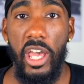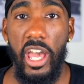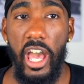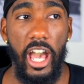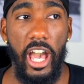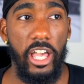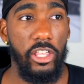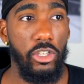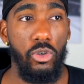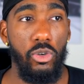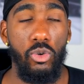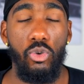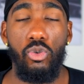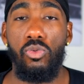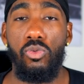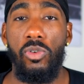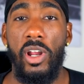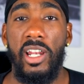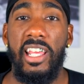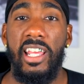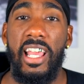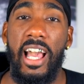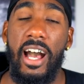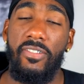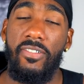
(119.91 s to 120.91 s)
and you
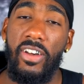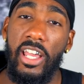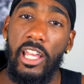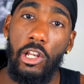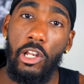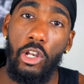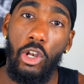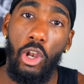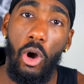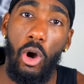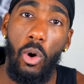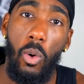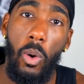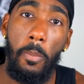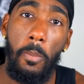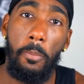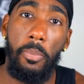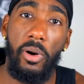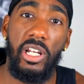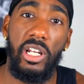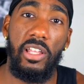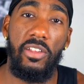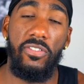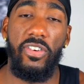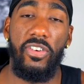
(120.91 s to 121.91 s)
already have a low
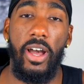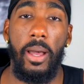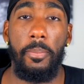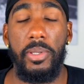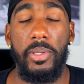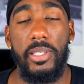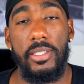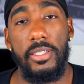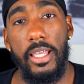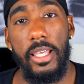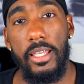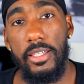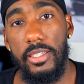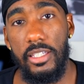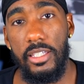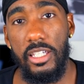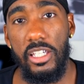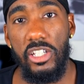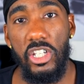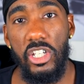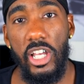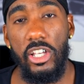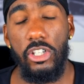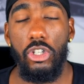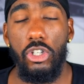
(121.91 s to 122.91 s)
body fat
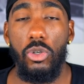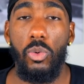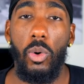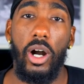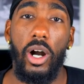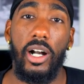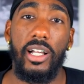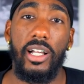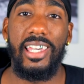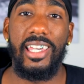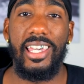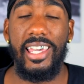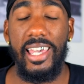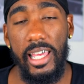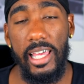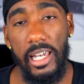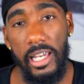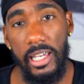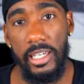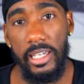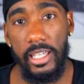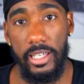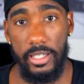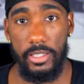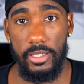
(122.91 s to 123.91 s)
percentage and you
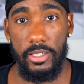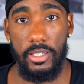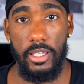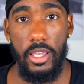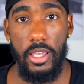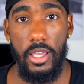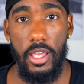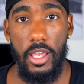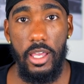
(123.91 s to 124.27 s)
killing it